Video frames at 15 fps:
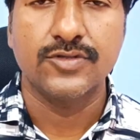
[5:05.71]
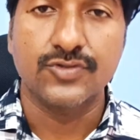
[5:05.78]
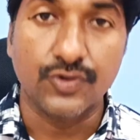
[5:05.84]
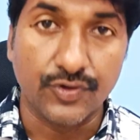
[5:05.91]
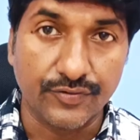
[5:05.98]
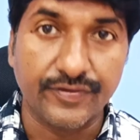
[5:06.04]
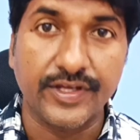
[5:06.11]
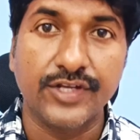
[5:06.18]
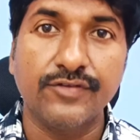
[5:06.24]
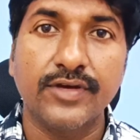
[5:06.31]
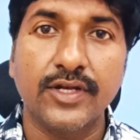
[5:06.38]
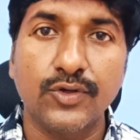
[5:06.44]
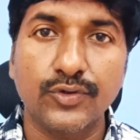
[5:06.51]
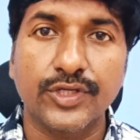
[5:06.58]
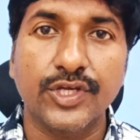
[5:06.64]
So if
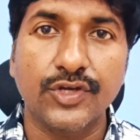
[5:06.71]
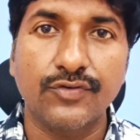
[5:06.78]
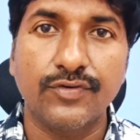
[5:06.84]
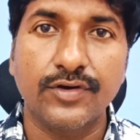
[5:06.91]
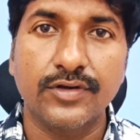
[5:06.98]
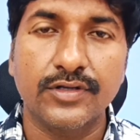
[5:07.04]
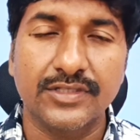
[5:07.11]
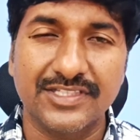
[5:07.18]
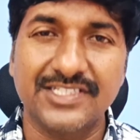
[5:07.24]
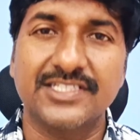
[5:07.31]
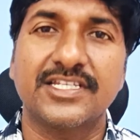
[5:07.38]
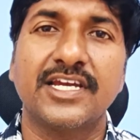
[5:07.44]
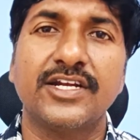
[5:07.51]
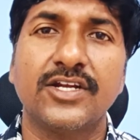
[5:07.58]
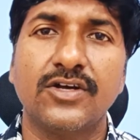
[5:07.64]
anyone looking for
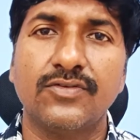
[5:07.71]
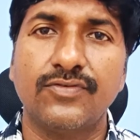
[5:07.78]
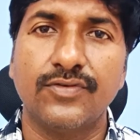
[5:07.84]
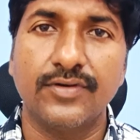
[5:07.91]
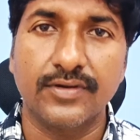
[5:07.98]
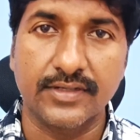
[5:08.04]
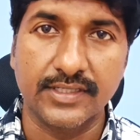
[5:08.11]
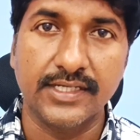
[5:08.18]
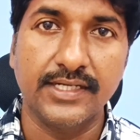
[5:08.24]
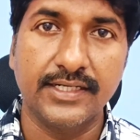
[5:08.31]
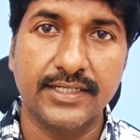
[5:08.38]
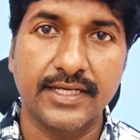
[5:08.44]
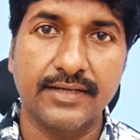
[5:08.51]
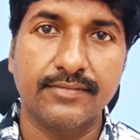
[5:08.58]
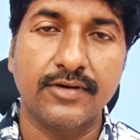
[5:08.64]
this kind of
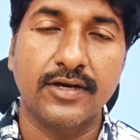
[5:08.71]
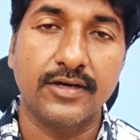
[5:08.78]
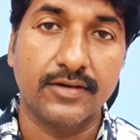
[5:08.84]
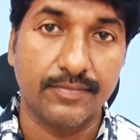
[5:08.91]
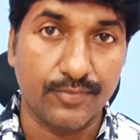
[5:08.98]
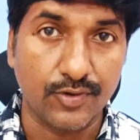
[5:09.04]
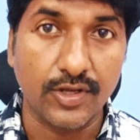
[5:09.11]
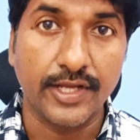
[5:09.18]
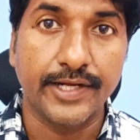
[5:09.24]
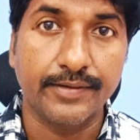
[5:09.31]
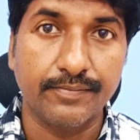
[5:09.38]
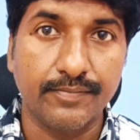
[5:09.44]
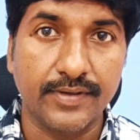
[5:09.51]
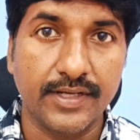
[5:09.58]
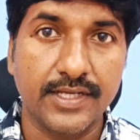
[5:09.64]
real-time or
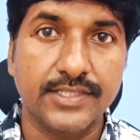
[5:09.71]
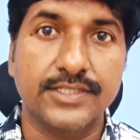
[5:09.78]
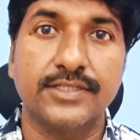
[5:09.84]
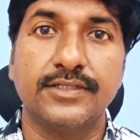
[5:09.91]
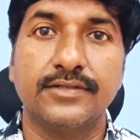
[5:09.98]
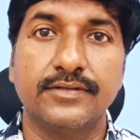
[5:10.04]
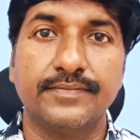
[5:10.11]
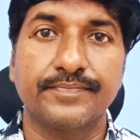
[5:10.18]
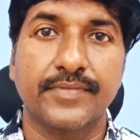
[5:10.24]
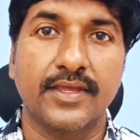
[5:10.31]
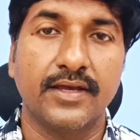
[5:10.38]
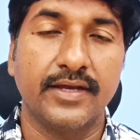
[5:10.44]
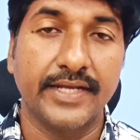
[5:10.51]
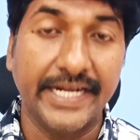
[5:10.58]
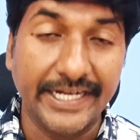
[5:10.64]
project-based
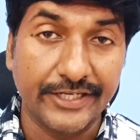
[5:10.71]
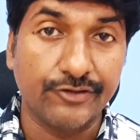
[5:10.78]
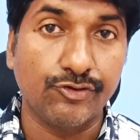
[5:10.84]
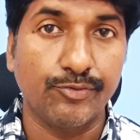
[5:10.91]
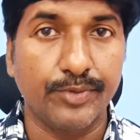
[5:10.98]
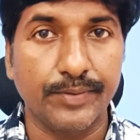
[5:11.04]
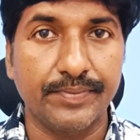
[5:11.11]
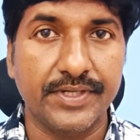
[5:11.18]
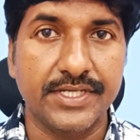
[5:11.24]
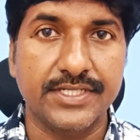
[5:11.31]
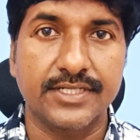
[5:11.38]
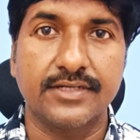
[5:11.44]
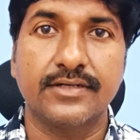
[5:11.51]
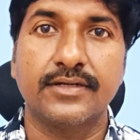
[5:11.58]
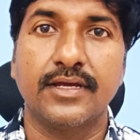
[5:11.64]
interview
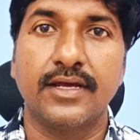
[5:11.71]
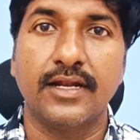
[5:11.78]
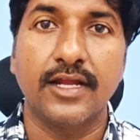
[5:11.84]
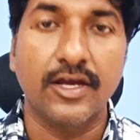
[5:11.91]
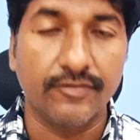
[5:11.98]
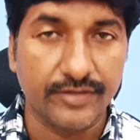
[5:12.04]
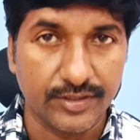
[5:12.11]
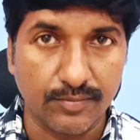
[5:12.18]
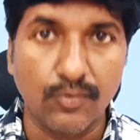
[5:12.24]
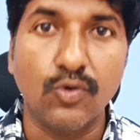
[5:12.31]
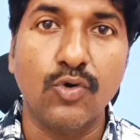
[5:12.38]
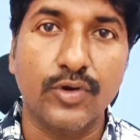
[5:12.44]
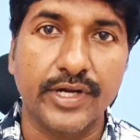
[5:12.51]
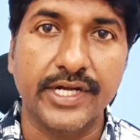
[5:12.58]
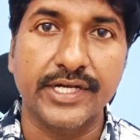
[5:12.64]
preparation along with
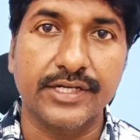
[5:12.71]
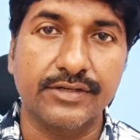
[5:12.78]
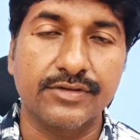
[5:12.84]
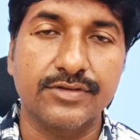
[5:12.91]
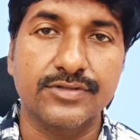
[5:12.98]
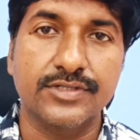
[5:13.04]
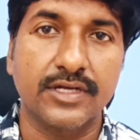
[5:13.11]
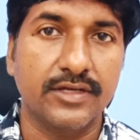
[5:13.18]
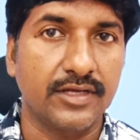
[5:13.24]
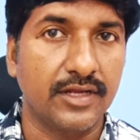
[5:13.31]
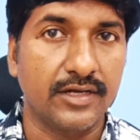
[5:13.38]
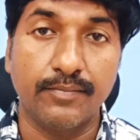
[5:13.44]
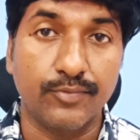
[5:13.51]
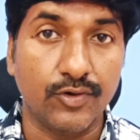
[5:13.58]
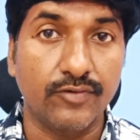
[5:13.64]
mock interviews,
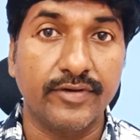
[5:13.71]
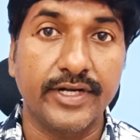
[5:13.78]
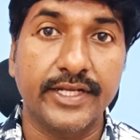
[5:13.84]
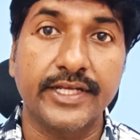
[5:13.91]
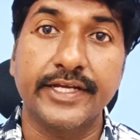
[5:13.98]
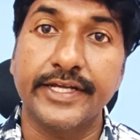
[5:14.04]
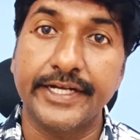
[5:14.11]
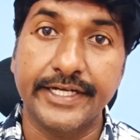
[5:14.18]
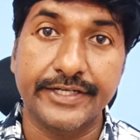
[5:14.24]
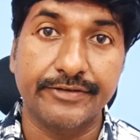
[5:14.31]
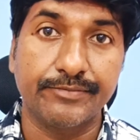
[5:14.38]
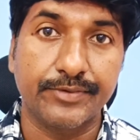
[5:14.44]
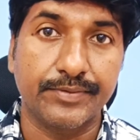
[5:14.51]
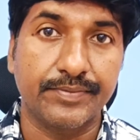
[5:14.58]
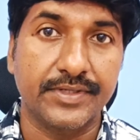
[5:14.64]
I am providing
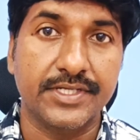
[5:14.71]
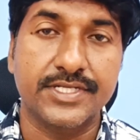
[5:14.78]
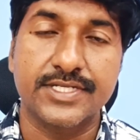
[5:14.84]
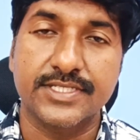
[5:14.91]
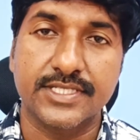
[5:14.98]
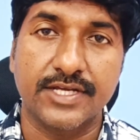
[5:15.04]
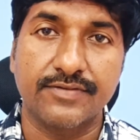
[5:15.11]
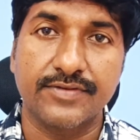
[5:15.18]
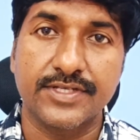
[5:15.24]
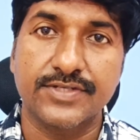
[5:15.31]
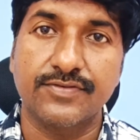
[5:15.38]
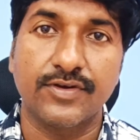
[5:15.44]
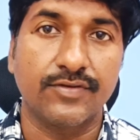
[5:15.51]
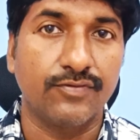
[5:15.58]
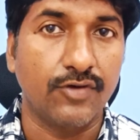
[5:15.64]
interview preparation
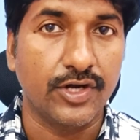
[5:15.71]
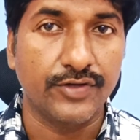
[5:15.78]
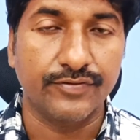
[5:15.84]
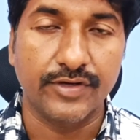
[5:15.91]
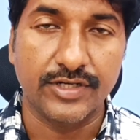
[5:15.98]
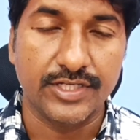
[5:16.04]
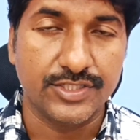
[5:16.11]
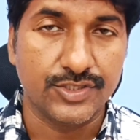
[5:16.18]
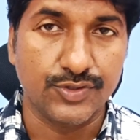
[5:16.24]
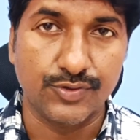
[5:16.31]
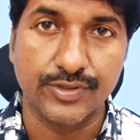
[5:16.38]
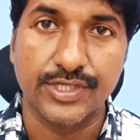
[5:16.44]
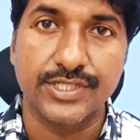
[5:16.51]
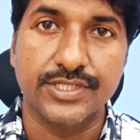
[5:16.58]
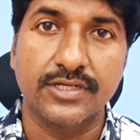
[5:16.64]
service for 45 days
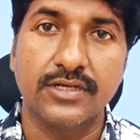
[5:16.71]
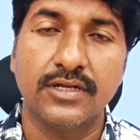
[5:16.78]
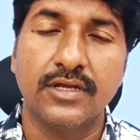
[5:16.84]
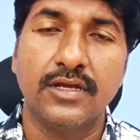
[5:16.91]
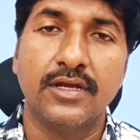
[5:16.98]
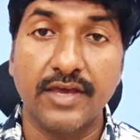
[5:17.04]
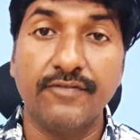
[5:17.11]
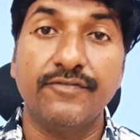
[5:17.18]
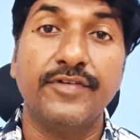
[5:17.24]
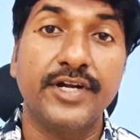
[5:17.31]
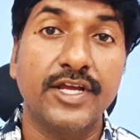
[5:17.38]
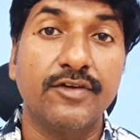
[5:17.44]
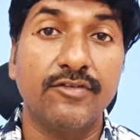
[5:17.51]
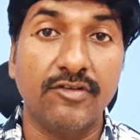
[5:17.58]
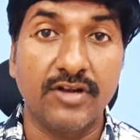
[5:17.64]
duration.
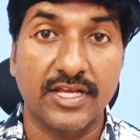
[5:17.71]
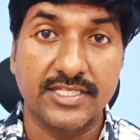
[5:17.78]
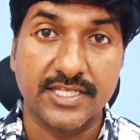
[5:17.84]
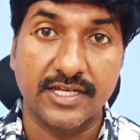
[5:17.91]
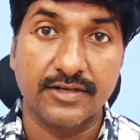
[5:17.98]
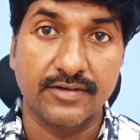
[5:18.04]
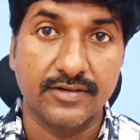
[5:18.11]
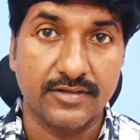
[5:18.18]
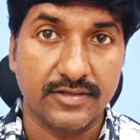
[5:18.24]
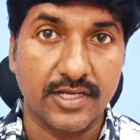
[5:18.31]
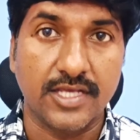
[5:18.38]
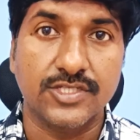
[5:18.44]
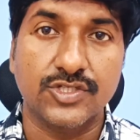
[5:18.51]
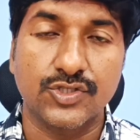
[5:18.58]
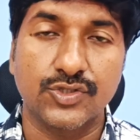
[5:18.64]
Every day we will assign
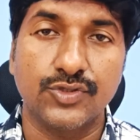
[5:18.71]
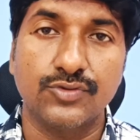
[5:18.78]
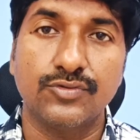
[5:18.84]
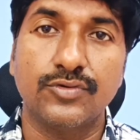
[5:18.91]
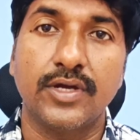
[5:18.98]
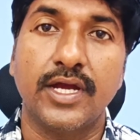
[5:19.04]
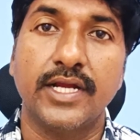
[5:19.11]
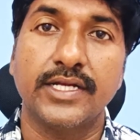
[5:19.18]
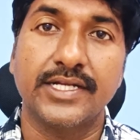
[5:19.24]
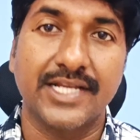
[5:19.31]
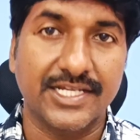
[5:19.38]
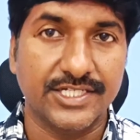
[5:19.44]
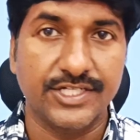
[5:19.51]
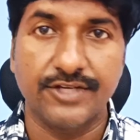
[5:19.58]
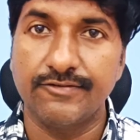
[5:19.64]
tasks to you, and
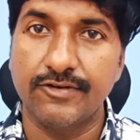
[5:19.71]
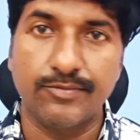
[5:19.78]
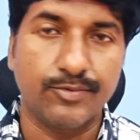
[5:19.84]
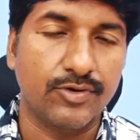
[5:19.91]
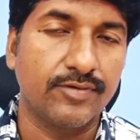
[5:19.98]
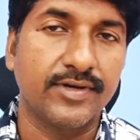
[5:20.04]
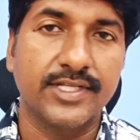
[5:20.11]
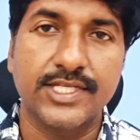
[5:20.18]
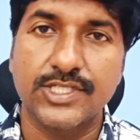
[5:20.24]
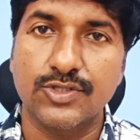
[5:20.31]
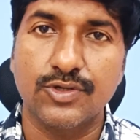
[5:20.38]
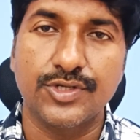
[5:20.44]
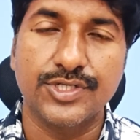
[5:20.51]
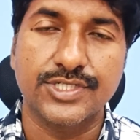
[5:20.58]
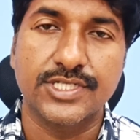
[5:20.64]
the next day we will provide
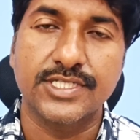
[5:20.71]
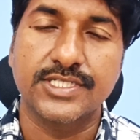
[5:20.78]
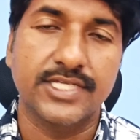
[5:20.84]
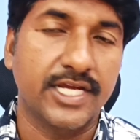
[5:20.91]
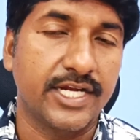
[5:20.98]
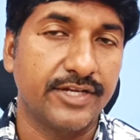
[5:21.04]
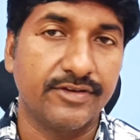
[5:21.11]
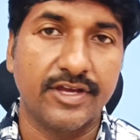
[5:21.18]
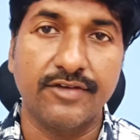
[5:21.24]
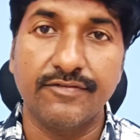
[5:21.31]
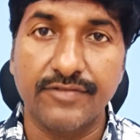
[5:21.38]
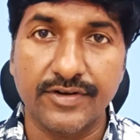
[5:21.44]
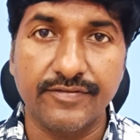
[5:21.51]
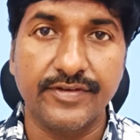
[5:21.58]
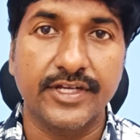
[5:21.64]
the solutions, and
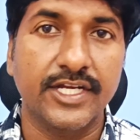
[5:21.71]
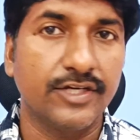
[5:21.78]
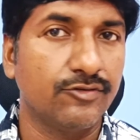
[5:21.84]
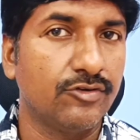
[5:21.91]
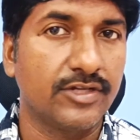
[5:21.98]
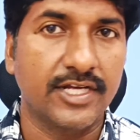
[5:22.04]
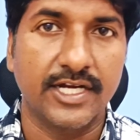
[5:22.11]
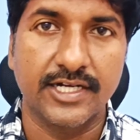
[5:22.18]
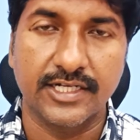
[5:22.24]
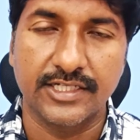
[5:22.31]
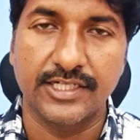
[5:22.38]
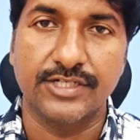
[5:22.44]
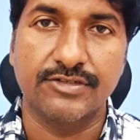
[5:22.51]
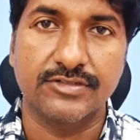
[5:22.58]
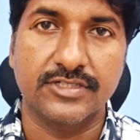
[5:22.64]
every weekend we will
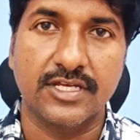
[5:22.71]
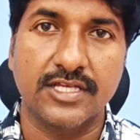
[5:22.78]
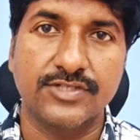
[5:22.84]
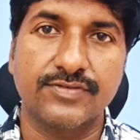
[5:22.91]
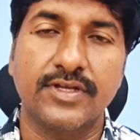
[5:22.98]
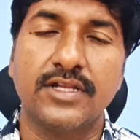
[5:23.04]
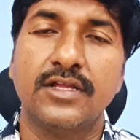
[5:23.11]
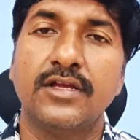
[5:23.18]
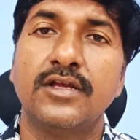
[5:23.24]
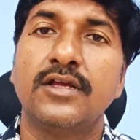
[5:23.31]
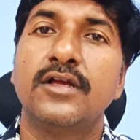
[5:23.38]
conduct the interviews as well.